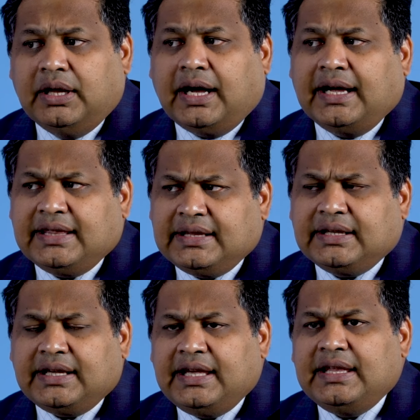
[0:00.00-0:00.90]
I think the
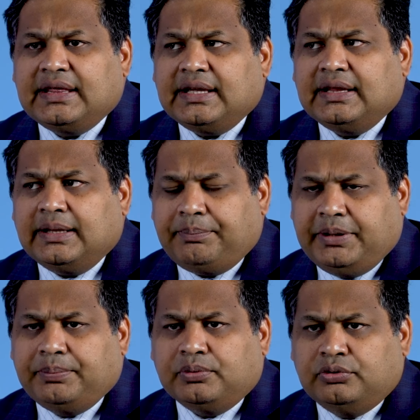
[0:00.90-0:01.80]
key thing that
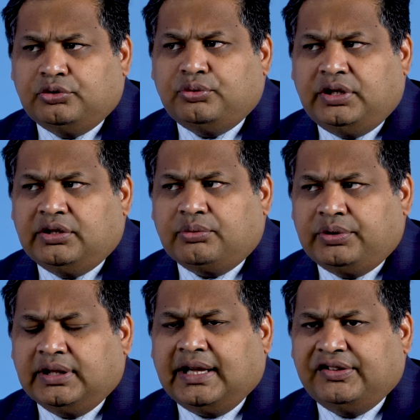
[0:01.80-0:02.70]
people do need to
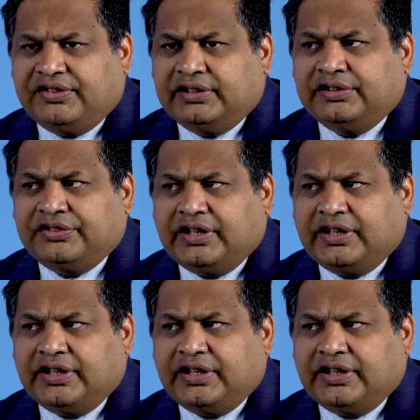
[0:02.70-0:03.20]
realize is,